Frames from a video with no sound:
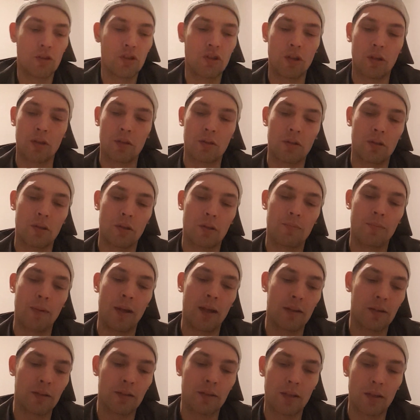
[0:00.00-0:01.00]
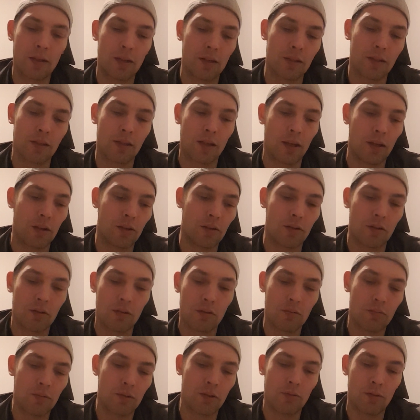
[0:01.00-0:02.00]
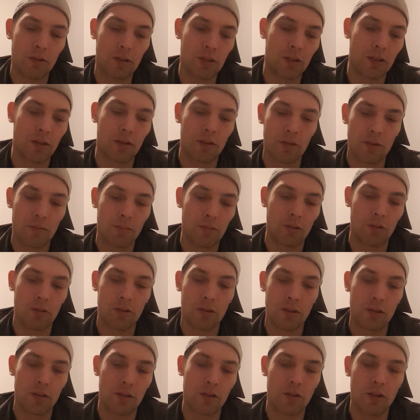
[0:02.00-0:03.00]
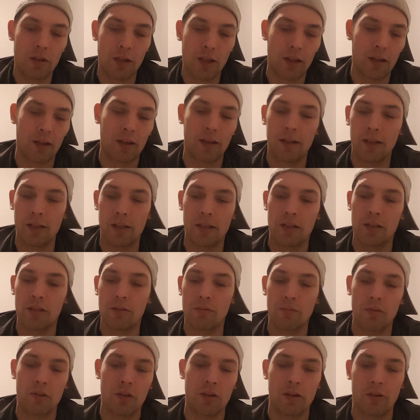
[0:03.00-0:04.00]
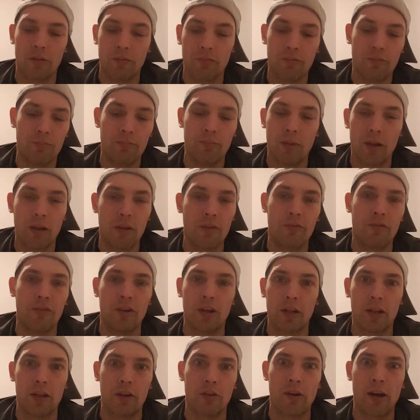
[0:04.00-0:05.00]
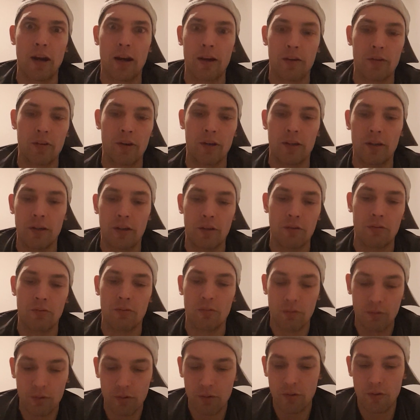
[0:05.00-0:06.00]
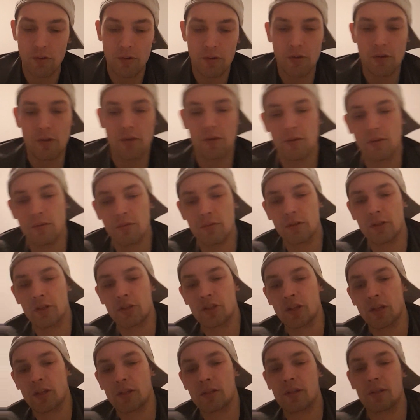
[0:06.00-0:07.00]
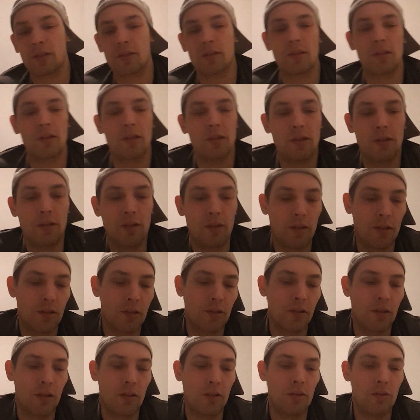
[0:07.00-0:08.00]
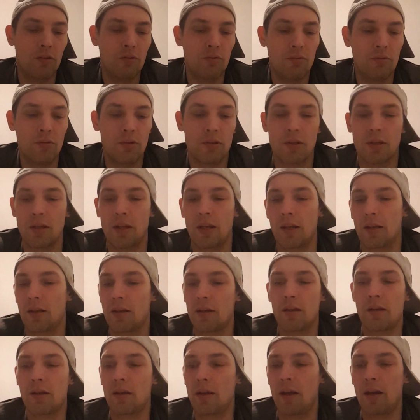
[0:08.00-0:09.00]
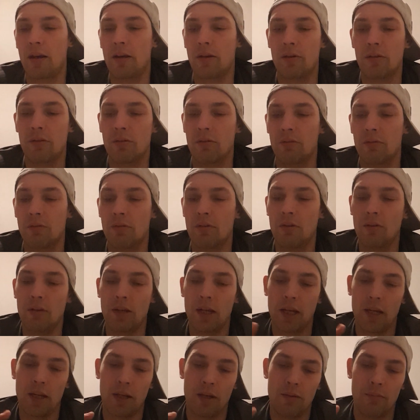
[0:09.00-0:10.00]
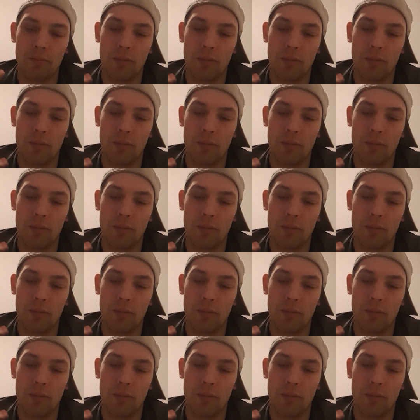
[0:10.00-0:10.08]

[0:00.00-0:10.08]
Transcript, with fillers: gestures, balancing of the scales. What do you want to tell us about this? You're like Clint Eastwood on motherfucking crack right now. Just the in you is like, I don't know, go ahead,